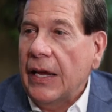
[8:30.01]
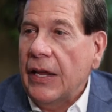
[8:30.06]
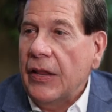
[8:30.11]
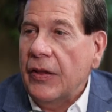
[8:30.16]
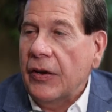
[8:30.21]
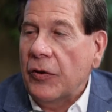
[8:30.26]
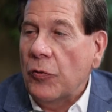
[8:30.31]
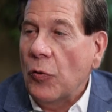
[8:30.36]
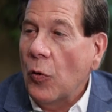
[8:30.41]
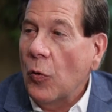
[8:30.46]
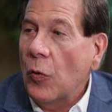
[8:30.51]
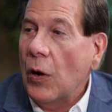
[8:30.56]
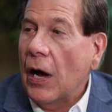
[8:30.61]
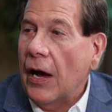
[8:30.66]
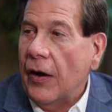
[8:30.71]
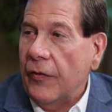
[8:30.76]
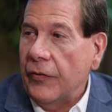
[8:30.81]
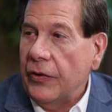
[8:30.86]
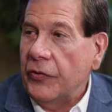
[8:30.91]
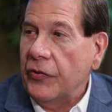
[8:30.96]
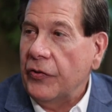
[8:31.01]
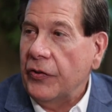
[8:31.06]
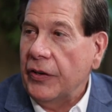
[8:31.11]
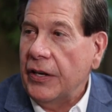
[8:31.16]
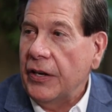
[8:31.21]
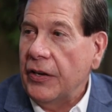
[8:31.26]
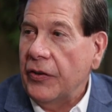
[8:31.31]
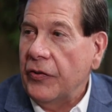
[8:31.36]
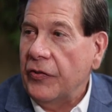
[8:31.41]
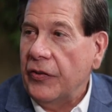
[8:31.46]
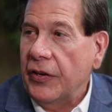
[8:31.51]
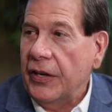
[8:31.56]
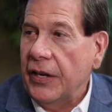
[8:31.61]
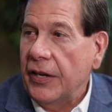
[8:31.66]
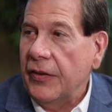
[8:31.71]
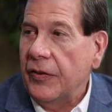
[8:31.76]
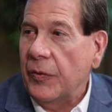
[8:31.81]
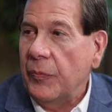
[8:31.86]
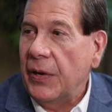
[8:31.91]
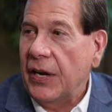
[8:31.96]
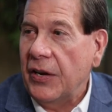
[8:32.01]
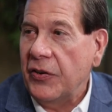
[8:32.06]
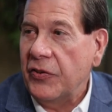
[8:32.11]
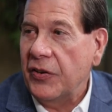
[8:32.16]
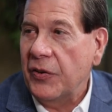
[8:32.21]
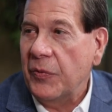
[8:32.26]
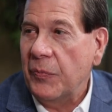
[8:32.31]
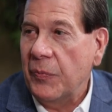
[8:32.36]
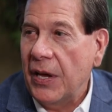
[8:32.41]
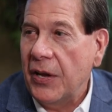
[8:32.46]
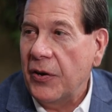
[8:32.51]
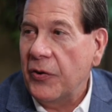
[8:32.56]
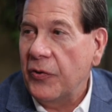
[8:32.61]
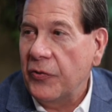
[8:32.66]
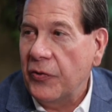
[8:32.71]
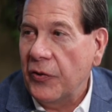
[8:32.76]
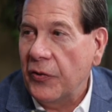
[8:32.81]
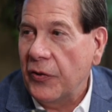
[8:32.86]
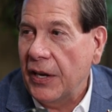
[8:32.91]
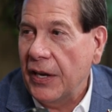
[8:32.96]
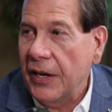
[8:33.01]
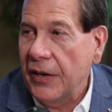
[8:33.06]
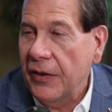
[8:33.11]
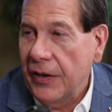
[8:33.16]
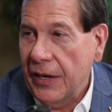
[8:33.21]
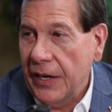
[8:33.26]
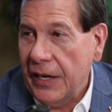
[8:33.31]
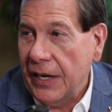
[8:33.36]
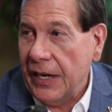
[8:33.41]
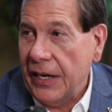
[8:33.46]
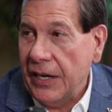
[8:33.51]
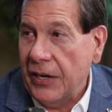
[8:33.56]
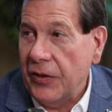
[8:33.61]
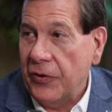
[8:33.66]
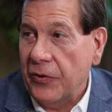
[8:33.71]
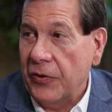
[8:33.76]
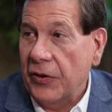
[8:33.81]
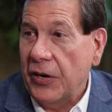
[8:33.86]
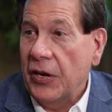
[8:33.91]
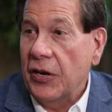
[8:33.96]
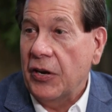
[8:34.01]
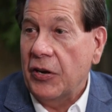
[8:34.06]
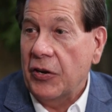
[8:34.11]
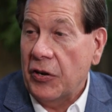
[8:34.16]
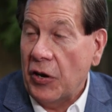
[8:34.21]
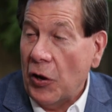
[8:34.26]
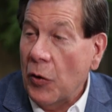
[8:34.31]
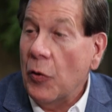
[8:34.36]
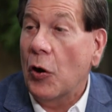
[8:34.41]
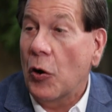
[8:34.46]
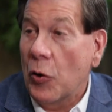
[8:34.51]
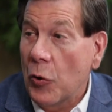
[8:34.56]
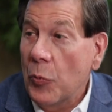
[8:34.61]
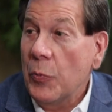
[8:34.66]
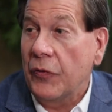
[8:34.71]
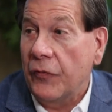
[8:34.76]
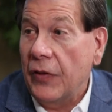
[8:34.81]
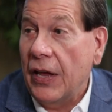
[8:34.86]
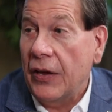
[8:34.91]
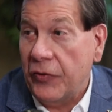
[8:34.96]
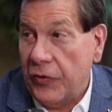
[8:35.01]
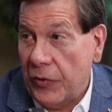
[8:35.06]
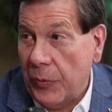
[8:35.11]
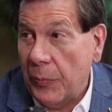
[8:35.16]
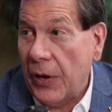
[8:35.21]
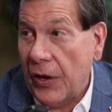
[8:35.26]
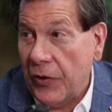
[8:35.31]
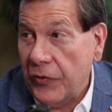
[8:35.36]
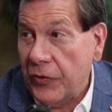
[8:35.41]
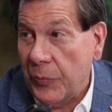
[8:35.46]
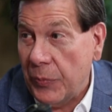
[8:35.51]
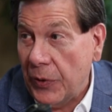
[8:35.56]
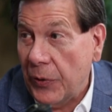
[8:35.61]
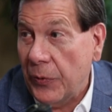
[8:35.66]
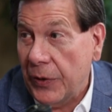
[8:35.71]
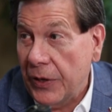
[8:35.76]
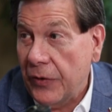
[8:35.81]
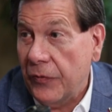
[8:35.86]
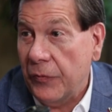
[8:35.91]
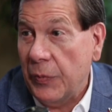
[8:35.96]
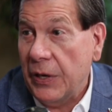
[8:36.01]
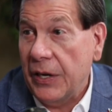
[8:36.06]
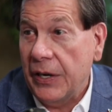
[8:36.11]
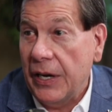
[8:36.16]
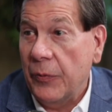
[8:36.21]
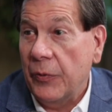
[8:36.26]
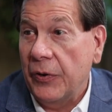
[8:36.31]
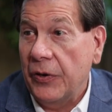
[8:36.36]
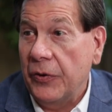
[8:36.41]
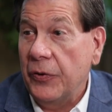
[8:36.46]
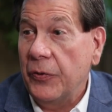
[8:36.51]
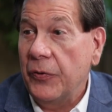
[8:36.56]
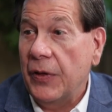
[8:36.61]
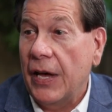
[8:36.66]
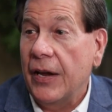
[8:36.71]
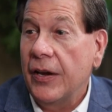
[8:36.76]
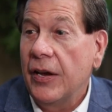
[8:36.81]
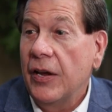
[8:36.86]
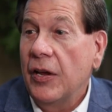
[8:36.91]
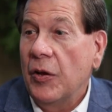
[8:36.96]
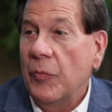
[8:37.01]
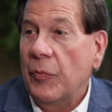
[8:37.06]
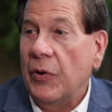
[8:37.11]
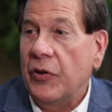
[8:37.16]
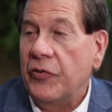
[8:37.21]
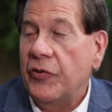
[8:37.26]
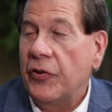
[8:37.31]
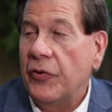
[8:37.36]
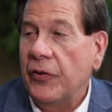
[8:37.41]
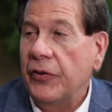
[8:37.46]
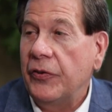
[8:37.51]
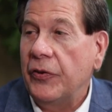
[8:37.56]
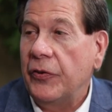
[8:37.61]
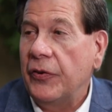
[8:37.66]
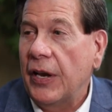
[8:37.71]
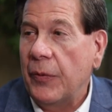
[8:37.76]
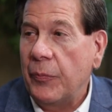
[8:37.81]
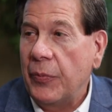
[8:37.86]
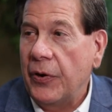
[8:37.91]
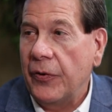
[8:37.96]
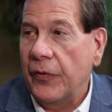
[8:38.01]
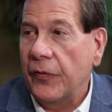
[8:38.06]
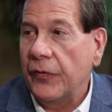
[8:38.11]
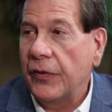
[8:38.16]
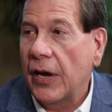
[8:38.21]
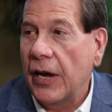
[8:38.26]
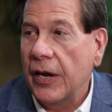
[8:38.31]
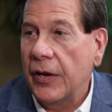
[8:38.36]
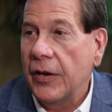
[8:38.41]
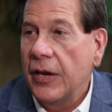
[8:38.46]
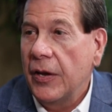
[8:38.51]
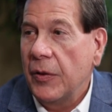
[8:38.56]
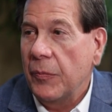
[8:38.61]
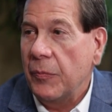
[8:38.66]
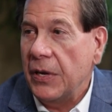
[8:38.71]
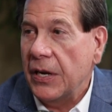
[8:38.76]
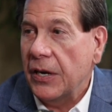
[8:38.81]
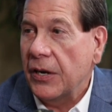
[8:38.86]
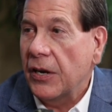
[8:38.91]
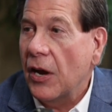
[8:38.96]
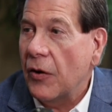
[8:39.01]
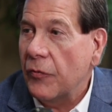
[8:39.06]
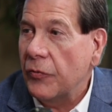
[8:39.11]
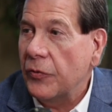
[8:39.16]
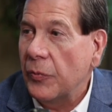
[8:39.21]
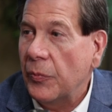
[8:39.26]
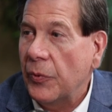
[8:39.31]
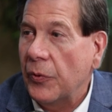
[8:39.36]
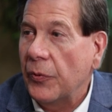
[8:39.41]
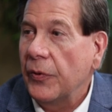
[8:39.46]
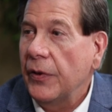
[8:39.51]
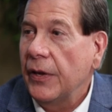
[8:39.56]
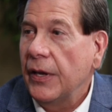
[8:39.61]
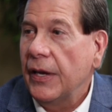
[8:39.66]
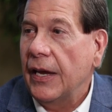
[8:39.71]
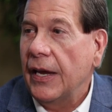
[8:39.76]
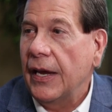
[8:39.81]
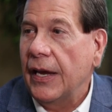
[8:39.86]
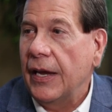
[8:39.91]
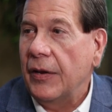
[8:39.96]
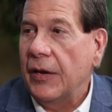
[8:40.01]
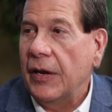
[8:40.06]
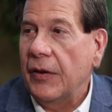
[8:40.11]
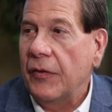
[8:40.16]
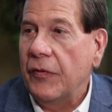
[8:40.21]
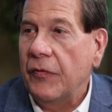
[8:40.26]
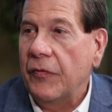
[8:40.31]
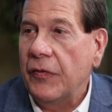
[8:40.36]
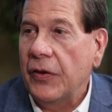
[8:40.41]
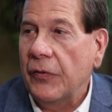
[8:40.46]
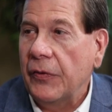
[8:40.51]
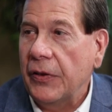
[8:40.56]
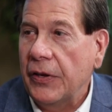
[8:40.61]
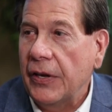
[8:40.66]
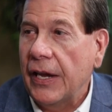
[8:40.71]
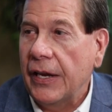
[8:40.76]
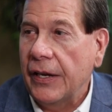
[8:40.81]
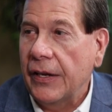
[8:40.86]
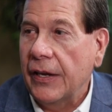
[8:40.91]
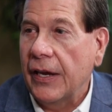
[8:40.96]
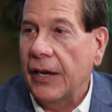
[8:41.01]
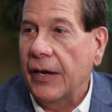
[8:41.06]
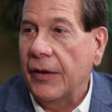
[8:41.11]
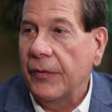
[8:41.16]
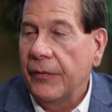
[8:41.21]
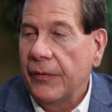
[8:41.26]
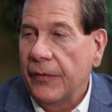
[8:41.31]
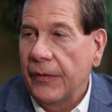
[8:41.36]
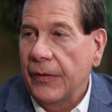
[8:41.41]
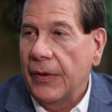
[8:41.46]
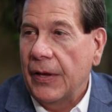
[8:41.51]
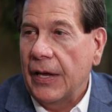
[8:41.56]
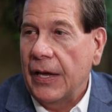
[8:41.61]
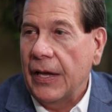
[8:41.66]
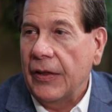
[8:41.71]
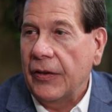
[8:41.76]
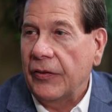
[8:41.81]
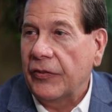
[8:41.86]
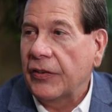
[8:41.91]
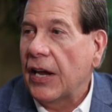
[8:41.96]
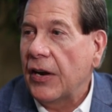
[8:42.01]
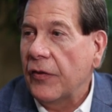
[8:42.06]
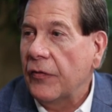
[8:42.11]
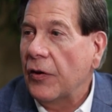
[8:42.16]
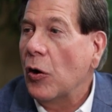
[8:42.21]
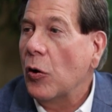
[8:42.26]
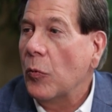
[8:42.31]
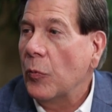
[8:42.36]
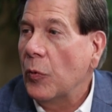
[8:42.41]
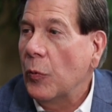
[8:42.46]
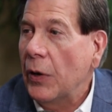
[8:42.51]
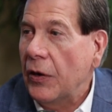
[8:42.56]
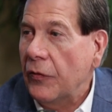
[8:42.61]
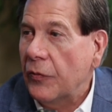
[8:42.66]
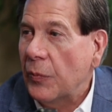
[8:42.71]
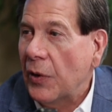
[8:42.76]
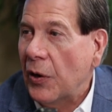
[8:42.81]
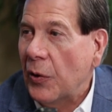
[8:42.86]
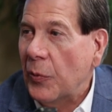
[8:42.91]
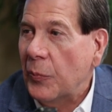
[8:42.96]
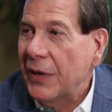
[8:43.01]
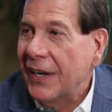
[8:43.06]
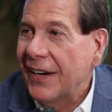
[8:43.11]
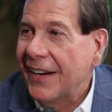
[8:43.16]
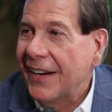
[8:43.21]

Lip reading: the goal, obviously, is to get the patient better so they can either go home, if that's the possibility of being able to do that, but surely during that period of time, being comfortable and feeling like there's kind of a home away from home.